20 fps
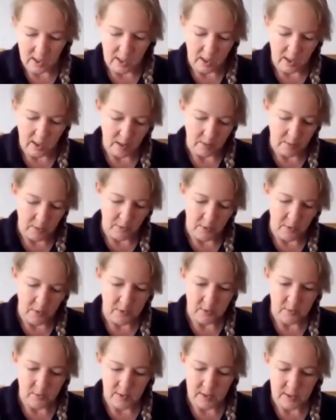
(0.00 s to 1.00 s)
the
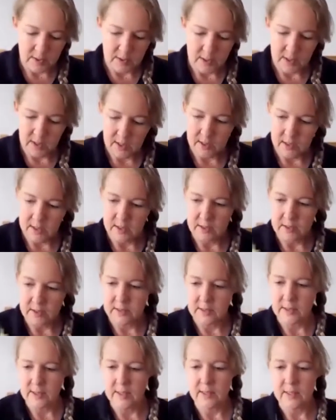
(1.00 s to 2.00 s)
first one
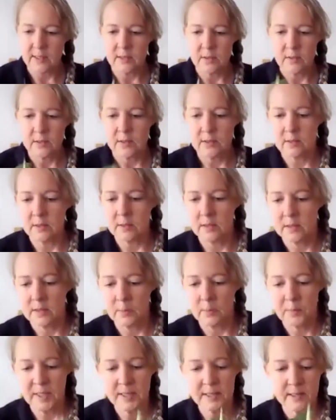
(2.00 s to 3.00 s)
is a little
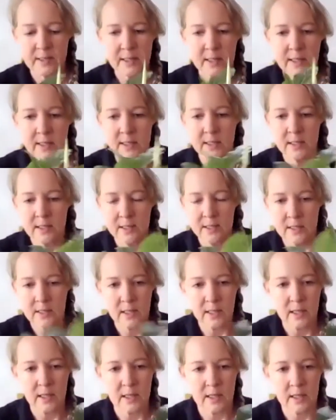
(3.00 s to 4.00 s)
peace lily,
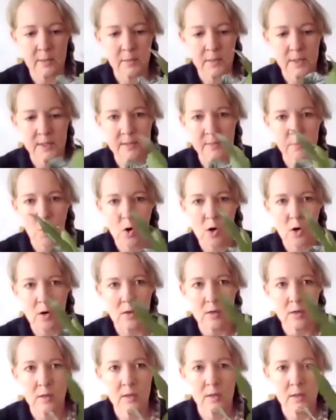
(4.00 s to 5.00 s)
a
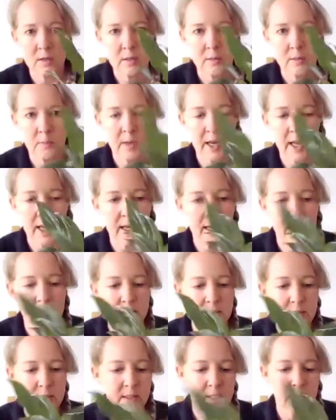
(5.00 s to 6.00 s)
small
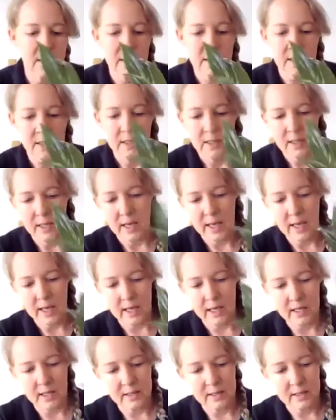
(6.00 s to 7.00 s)
plant,
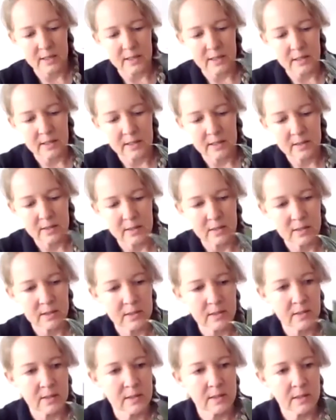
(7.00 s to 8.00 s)
and
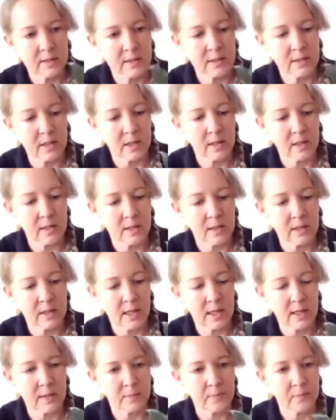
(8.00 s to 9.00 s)

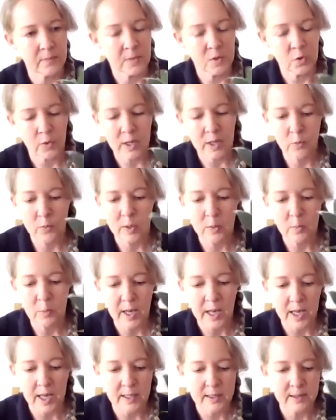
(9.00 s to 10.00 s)
they're great wee
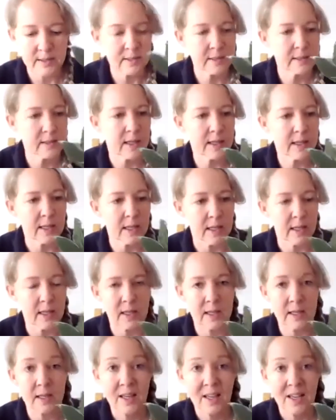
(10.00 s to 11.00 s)
plants,
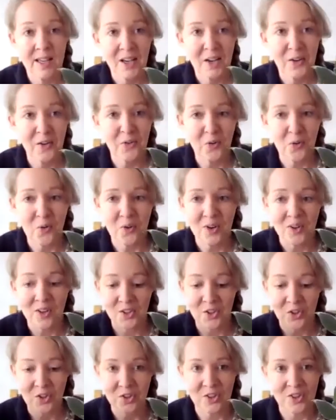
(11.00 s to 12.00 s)
again, for
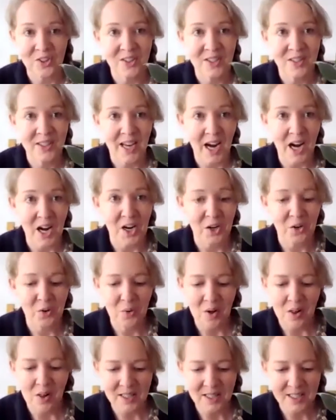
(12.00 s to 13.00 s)
your air
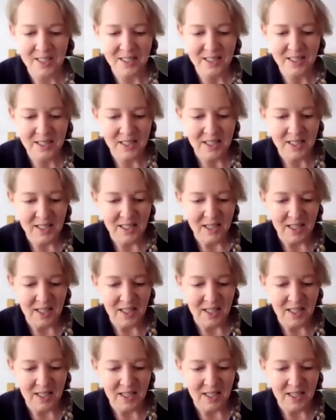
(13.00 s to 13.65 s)
quality.